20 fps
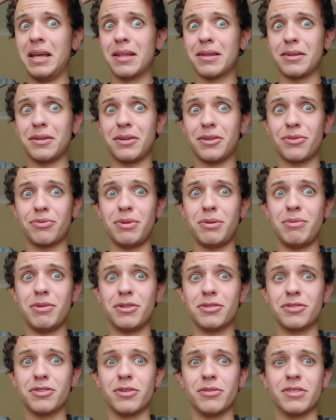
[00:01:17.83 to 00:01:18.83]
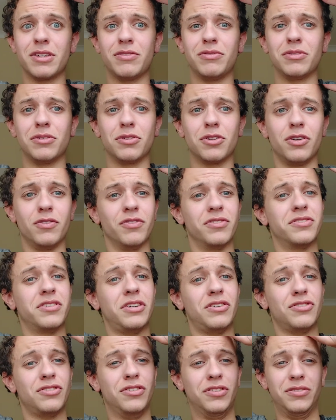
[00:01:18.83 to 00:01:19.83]
Like 3 weeks ago I was having a
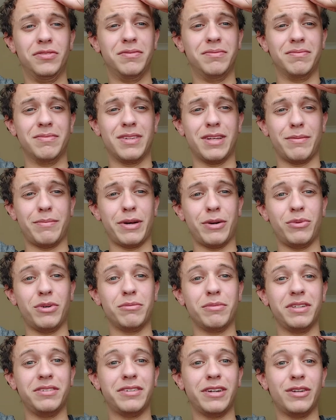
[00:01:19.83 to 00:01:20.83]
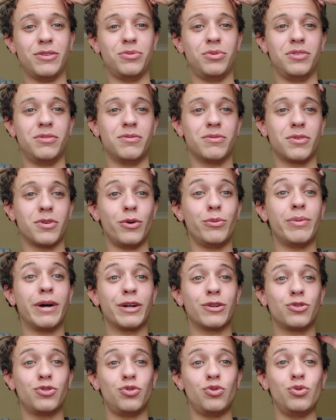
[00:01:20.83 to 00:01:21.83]
conversation about when my dad would go
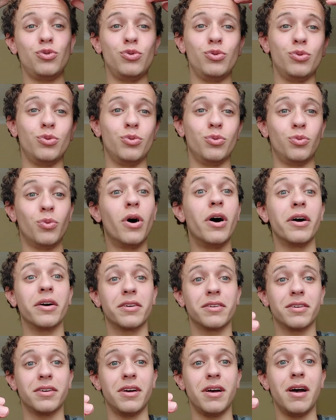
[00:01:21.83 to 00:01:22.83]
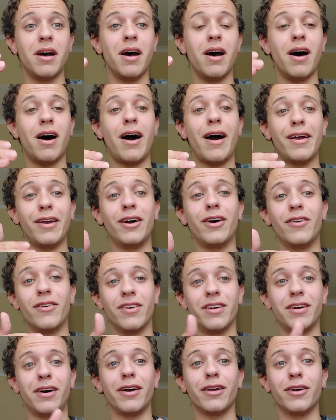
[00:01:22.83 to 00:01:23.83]
back to work,
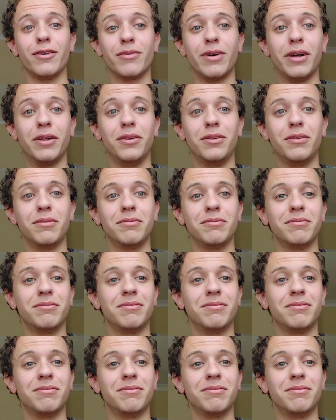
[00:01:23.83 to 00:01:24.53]
IRL,